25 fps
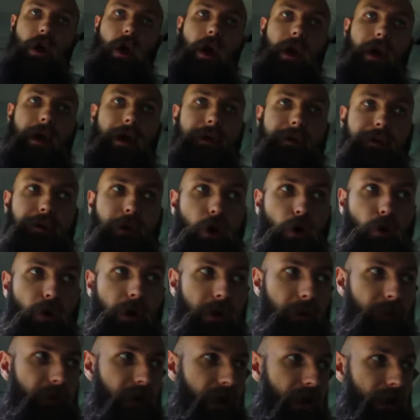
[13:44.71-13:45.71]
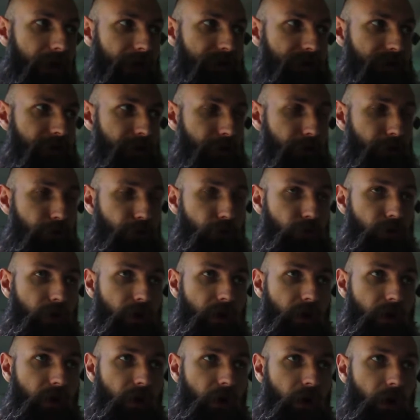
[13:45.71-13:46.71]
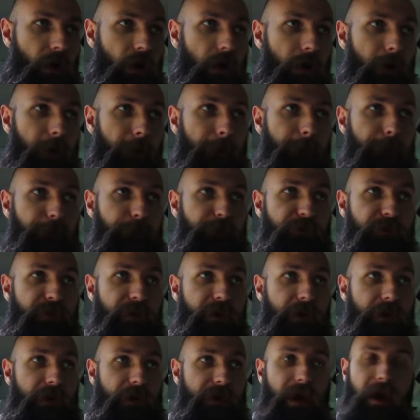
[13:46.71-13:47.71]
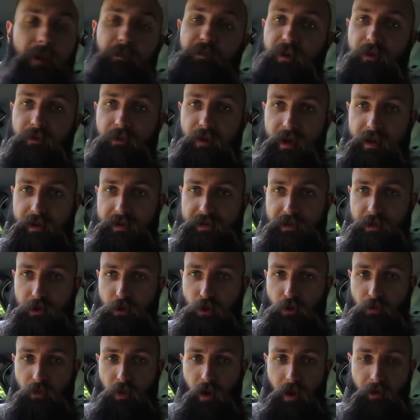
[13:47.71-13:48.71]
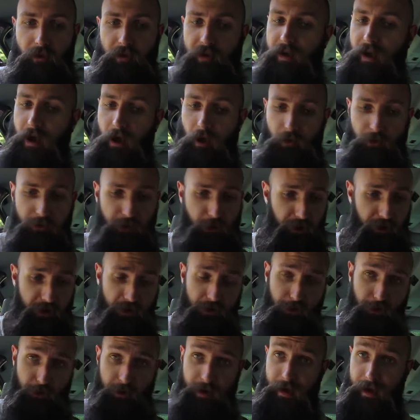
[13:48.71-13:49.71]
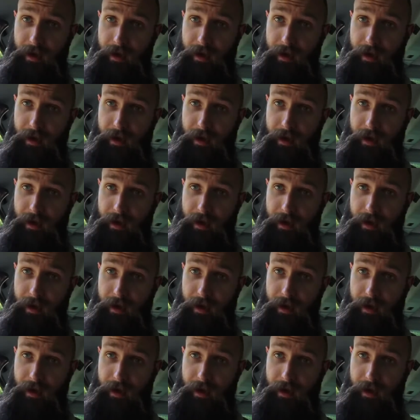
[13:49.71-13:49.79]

and going back to the camper vans that you could buy right now, they're either